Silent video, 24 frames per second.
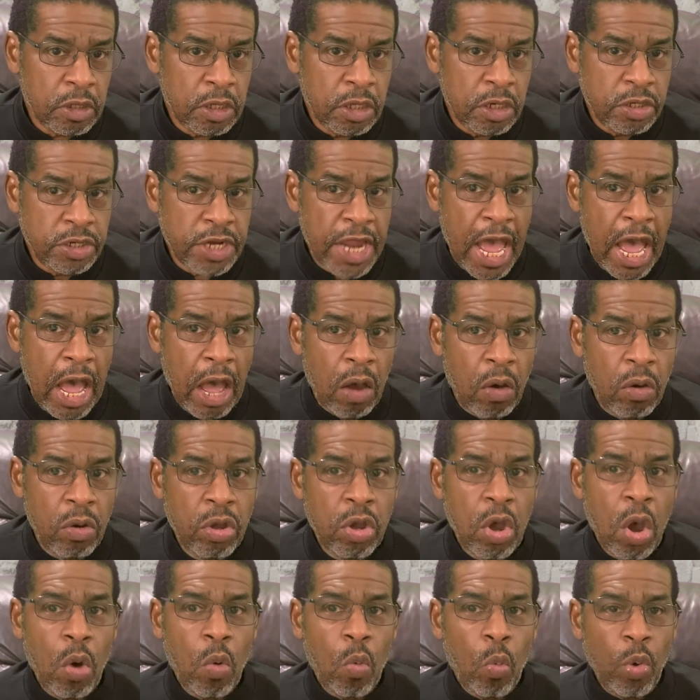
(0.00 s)
Now,
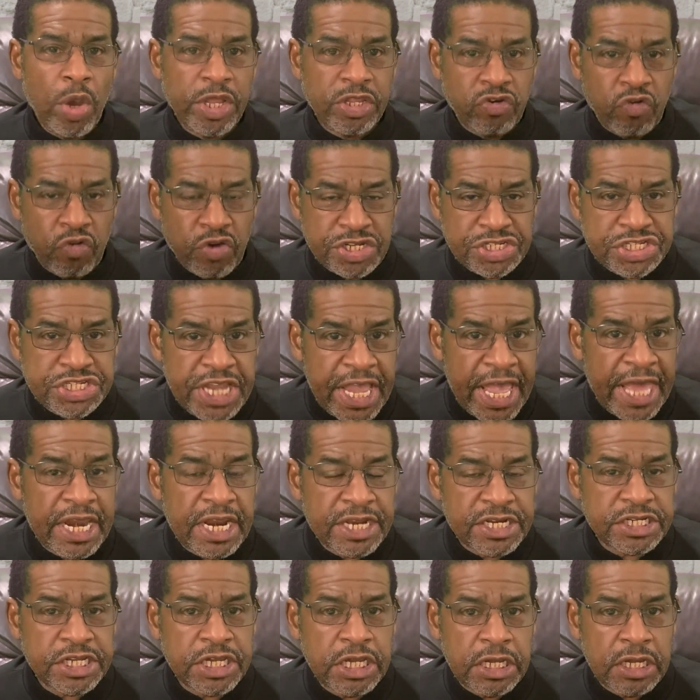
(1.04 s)
when
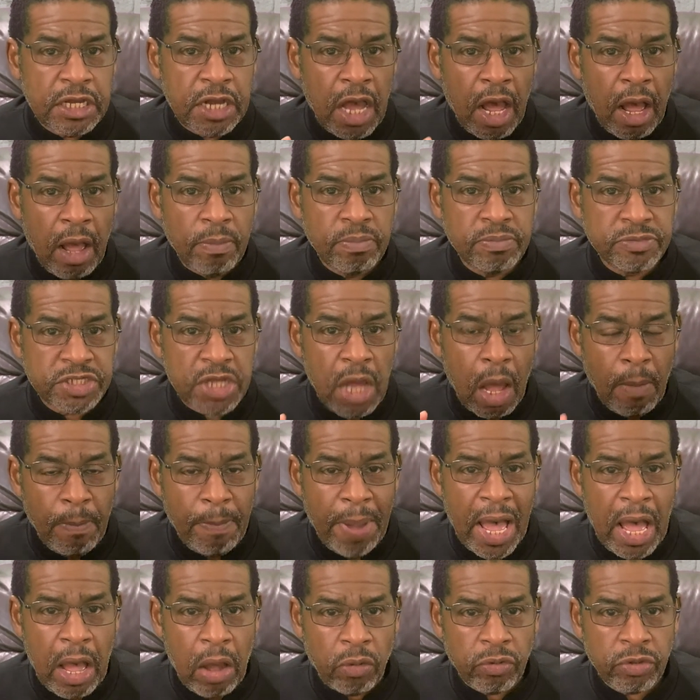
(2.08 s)
Christianity comes
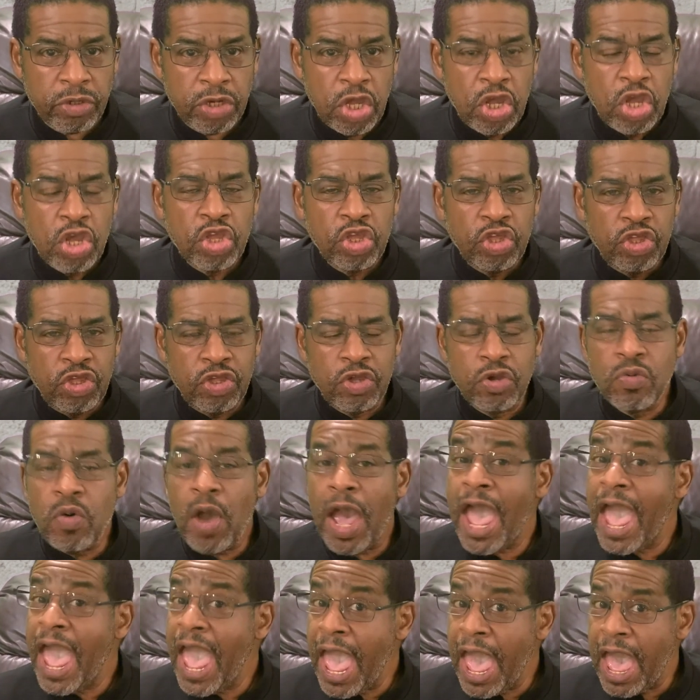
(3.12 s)
about, you
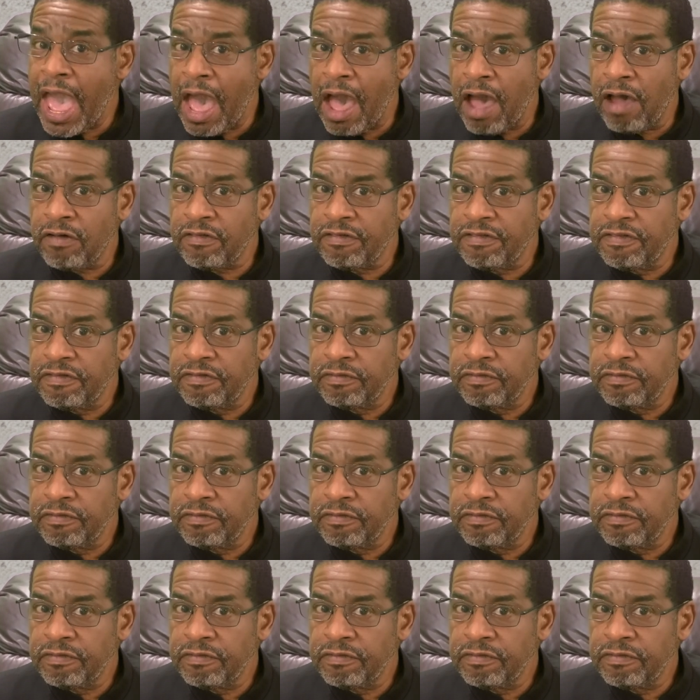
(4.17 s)
have